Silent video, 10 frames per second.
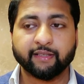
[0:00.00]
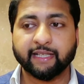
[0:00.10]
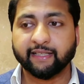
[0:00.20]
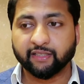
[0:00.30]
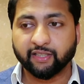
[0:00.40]

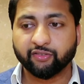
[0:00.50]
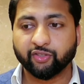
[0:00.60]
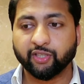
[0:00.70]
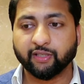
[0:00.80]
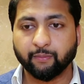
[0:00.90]

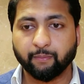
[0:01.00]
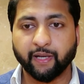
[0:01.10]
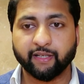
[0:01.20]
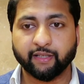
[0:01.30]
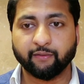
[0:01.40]
dentistry
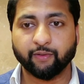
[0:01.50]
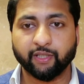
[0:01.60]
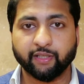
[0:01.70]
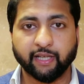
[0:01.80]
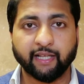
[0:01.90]

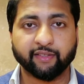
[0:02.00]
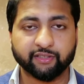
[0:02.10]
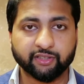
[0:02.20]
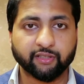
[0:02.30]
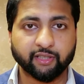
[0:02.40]
comparatively, as a
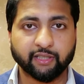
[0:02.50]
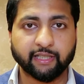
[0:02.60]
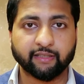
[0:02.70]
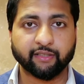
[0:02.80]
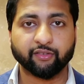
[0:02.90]
general
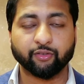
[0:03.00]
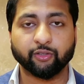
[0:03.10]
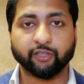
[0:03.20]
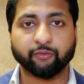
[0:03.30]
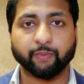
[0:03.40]
dentist, you
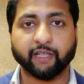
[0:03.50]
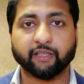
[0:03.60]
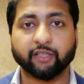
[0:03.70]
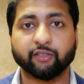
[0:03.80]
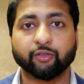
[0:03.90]
are
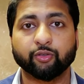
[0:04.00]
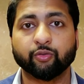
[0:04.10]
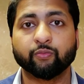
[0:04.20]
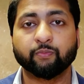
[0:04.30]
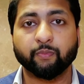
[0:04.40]
expected to
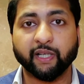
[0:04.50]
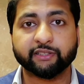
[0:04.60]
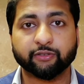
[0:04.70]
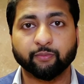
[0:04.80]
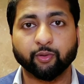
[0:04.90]
do
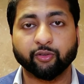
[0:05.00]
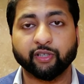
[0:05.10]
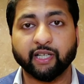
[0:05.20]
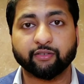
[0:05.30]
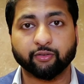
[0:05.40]
much more
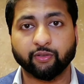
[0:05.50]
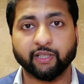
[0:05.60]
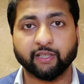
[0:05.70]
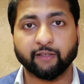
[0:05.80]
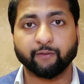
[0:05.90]

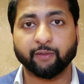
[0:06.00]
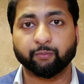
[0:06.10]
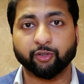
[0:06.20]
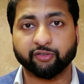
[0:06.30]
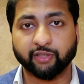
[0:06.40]
restorative and
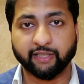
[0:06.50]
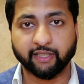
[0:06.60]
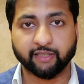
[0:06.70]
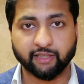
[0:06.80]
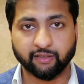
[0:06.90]

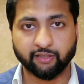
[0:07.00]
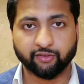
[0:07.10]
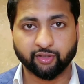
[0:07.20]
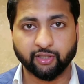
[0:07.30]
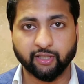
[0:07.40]
prosthetic
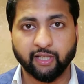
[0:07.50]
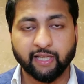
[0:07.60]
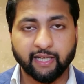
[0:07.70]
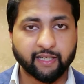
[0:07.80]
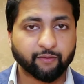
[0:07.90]
dentistry.
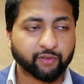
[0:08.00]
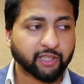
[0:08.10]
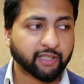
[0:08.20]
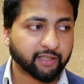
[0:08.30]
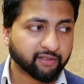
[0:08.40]
And if
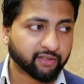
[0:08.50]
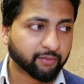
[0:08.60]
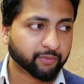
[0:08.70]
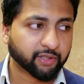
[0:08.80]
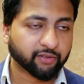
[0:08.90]
there is
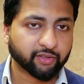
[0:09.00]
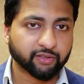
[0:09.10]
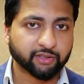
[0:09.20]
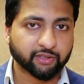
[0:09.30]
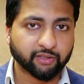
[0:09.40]
something
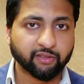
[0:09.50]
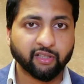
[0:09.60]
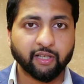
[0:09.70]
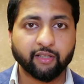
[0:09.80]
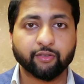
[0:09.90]
surgical,
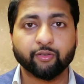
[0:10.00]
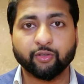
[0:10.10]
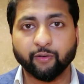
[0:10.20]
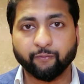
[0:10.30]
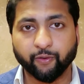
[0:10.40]
you
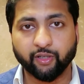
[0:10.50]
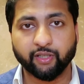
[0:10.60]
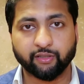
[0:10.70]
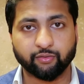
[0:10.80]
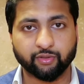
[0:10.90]
refer
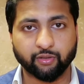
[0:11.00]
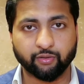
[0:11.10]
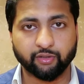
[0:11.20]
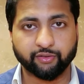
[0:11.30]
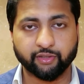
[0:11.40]
it to the
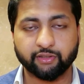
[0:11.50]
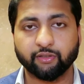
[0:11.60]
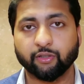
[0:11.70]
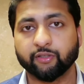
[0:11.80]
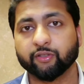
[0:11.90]
oral
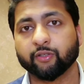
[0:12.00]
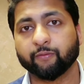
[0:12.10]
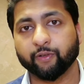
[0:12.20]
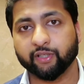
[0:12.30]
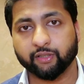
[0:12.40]
surgeon, or you
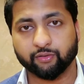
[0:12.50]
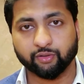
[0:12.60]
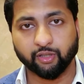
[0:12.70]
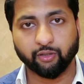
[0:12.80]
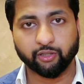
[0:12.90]
refer it to
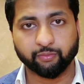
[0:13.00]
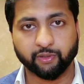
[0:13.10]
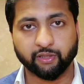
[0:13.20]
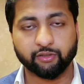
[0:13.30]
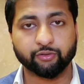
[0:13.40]
the
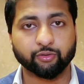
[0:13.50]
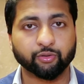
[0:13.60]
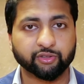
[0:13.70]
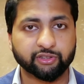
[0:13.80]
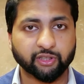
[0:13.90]
hospital. You
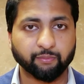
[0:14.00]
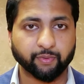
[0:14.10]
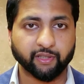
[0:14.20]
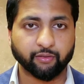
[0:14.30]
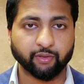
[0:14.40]
don't jump
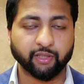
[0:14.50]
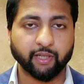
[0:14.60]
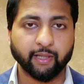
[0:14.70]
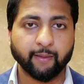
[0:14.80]
into it.